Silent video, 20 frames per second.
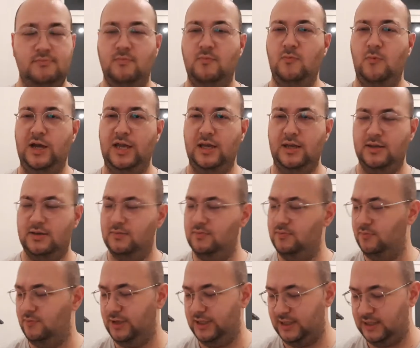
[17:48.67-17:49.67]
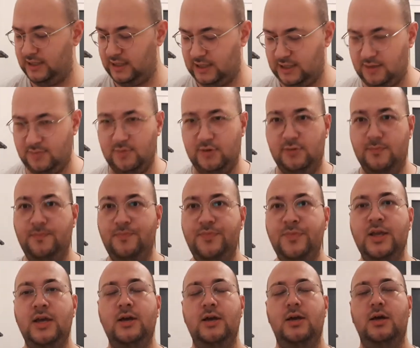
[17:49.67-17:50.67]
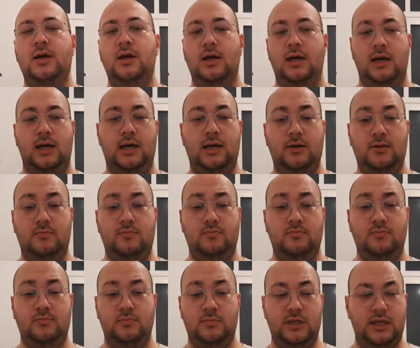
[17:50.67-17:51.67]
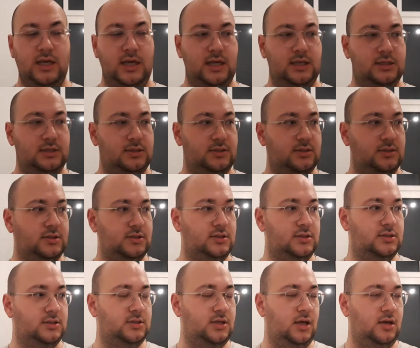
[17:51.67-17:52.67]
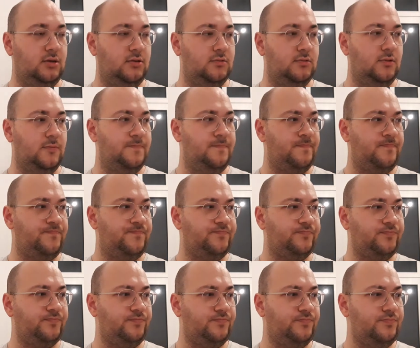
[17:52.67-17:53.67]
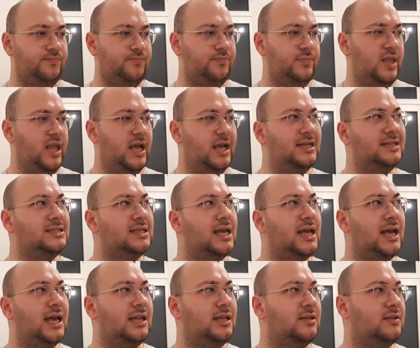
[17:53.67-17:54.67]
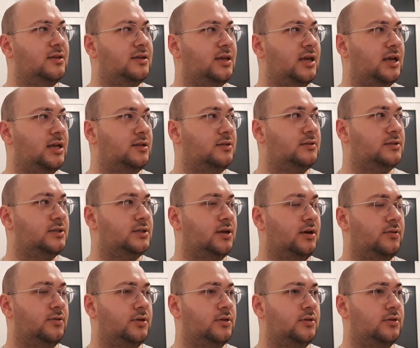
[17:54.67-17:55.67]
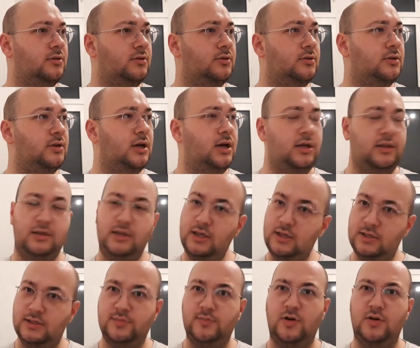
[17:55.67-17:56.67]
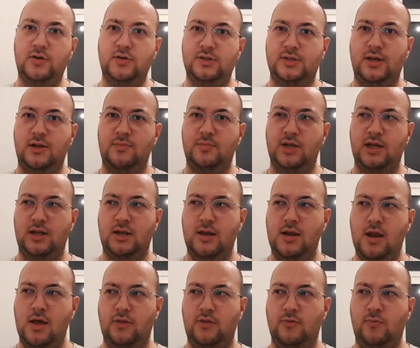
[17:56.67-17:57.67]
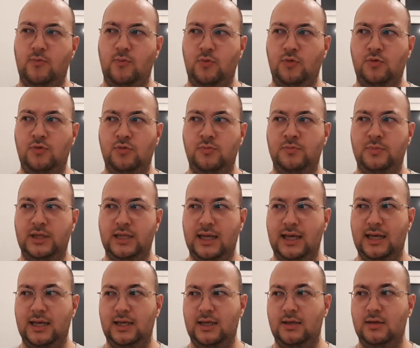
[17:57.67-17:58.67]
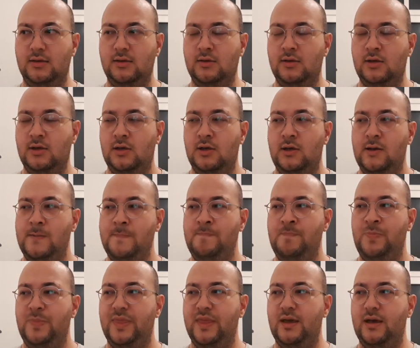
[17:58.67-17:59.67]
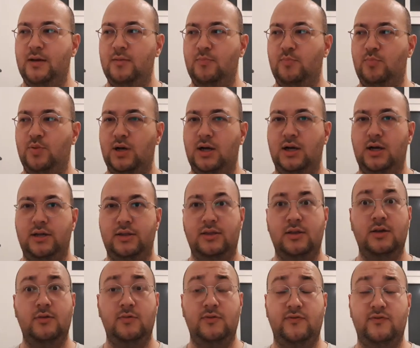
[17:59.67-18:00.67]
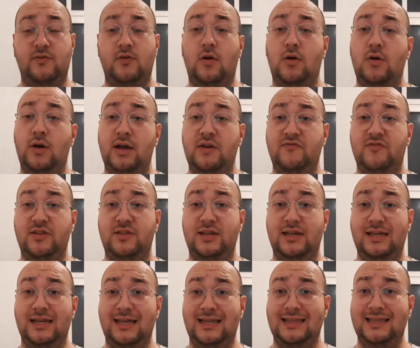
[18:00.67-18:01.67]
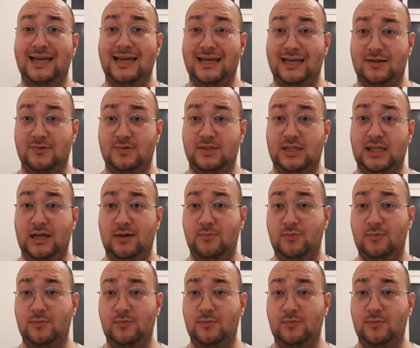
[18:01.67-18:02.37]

Weird, weird animal. Um, yes, so is there anything else going on? I think tomorrow is going to be another warm day, but I think we've got everything in the house now.